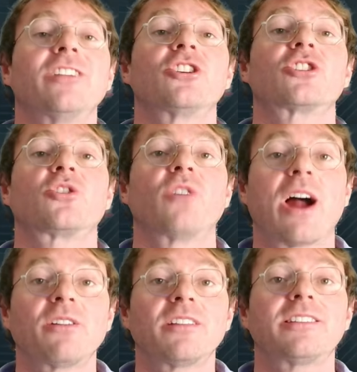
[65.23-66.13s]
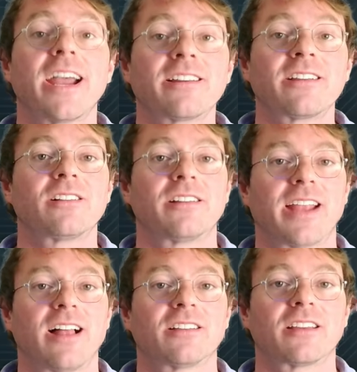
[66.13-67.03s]
just grounded technical
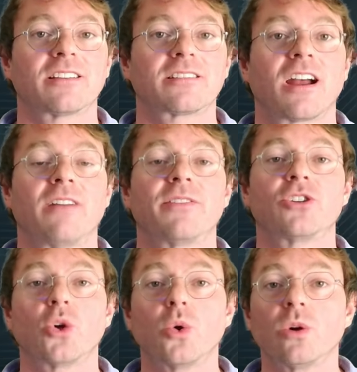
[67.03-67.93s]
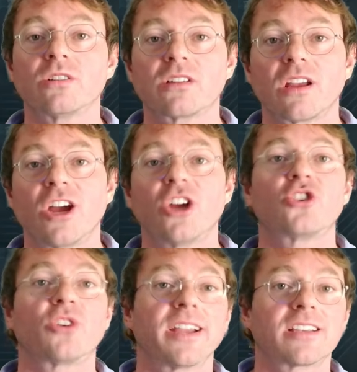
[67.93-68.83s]
analysis of the tools,
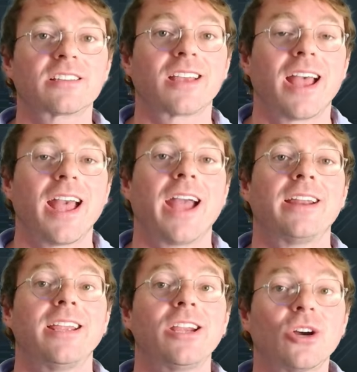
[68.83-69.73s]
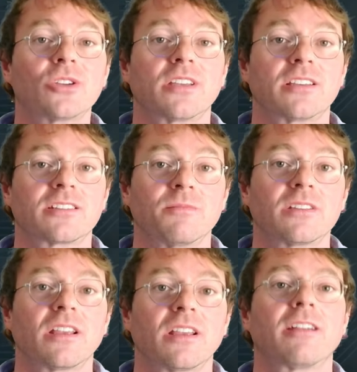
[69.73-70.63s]
tricks, and
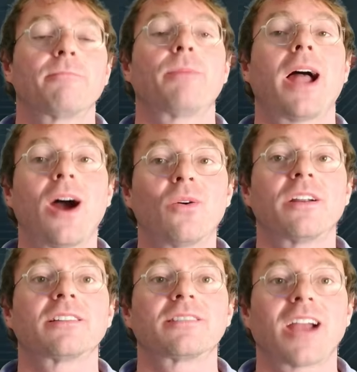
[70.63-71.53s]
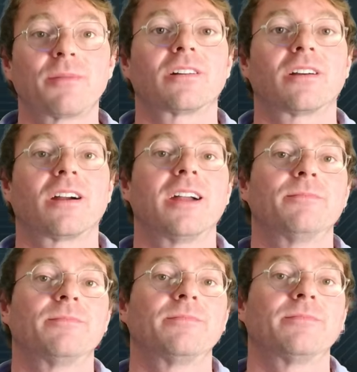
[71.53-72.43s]
ecosystems powering cybercrime.